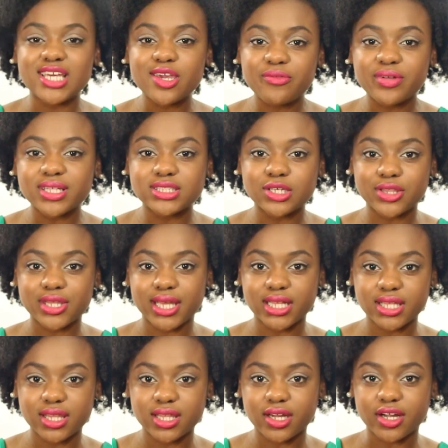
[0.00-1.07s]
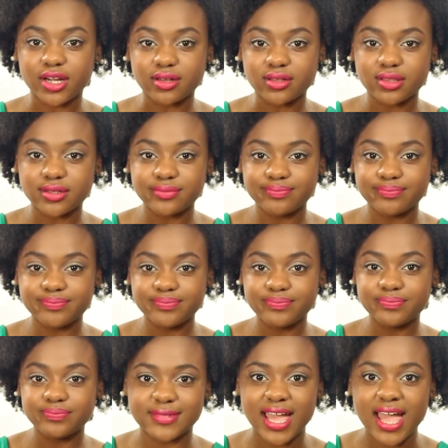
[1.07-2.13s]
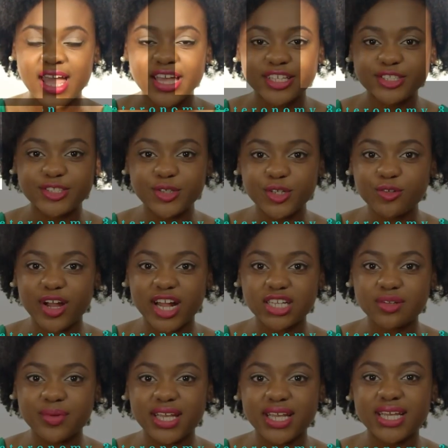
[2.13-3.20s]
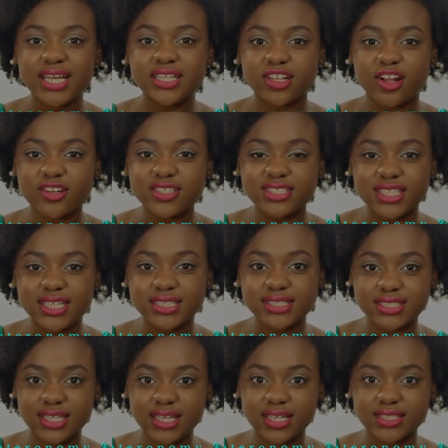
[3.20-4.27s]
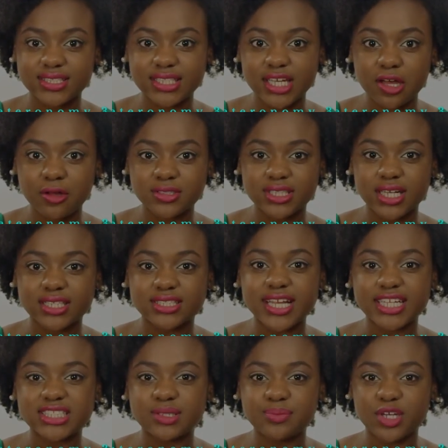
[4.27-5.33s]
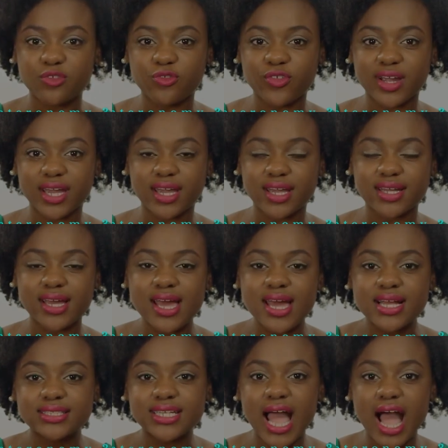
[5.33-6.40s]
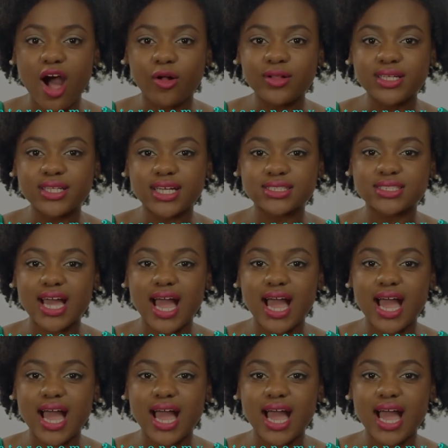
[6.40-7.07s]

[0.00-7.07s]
even until the end of the earth. Deuteronomy 36 6 tells us not to be afraid. Not only does